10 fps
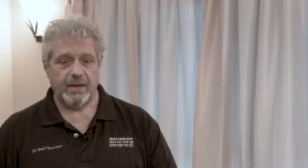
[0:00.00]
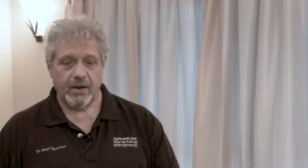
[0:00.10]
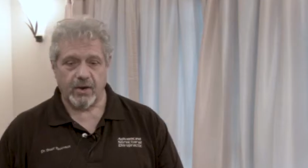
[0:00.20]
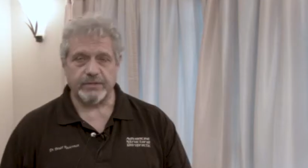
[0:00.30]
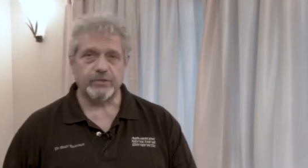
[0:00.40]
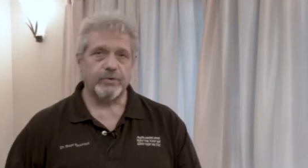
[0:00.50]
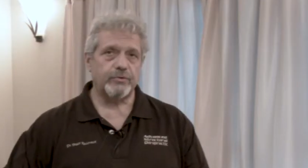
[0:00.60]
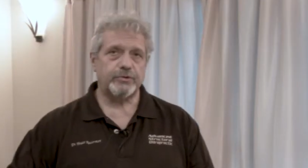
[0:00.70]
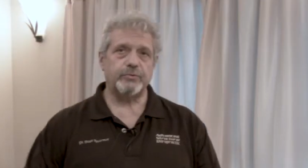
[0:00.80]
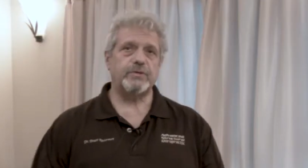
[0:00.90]
All right, so there
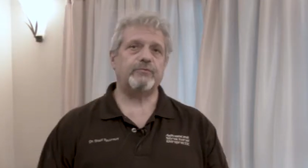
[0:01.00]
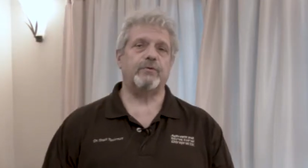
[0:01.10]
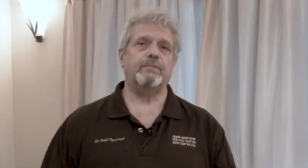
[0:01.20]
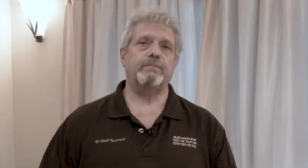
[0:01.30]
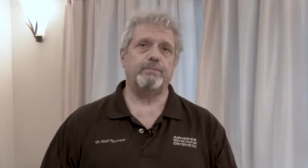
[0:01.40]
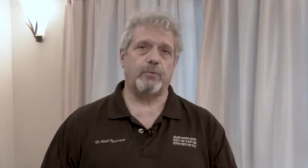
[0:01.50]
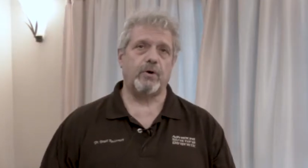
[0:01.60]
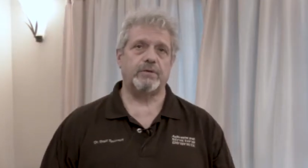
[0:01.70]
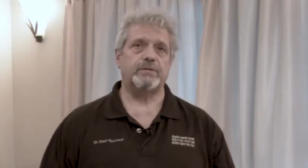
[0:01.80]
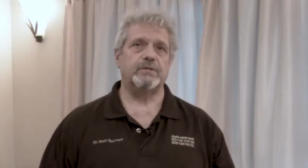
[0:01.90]
are two different
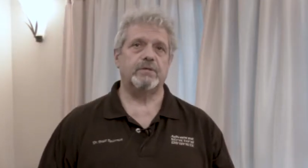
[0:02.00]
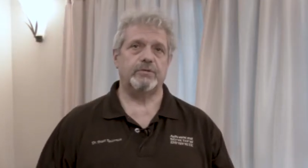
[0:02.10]
parts